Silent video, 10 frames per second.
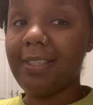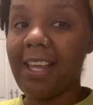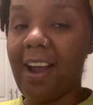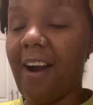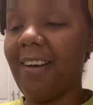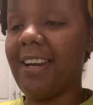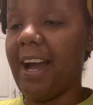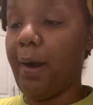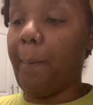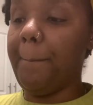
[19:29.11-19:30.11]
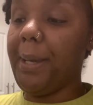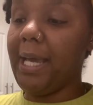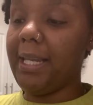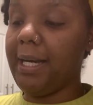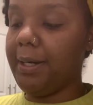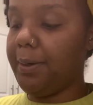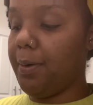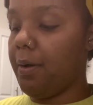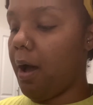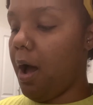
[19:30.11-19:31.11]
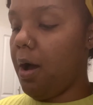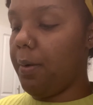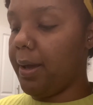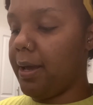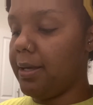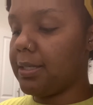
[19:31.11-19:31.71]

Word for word: They are down below always.